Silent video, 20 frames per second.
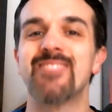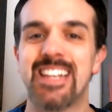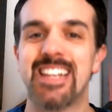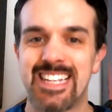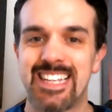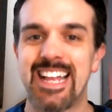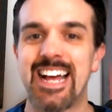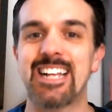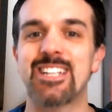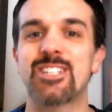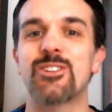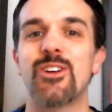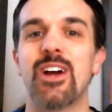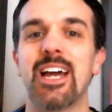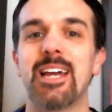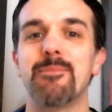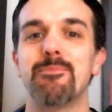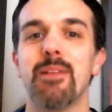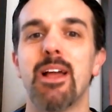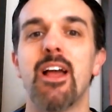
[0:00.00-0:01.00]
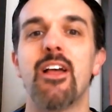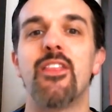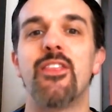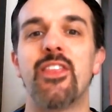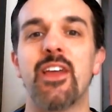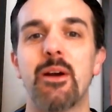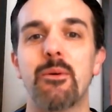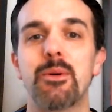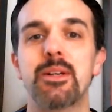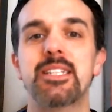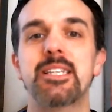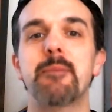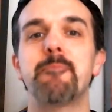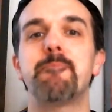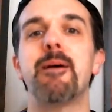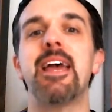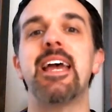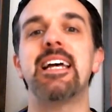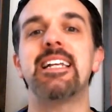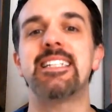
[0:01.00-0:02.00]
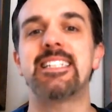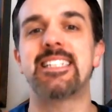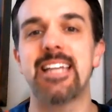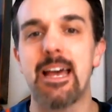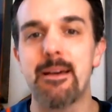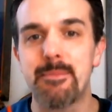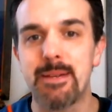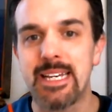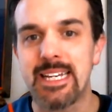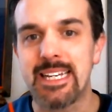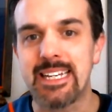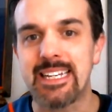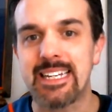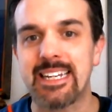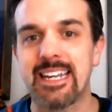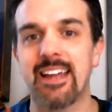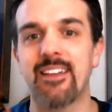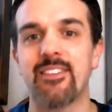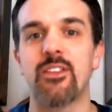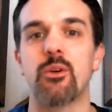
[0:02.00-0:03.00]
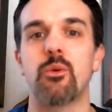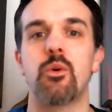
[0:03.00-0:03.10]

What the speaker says: that's right, there was a pandemic and there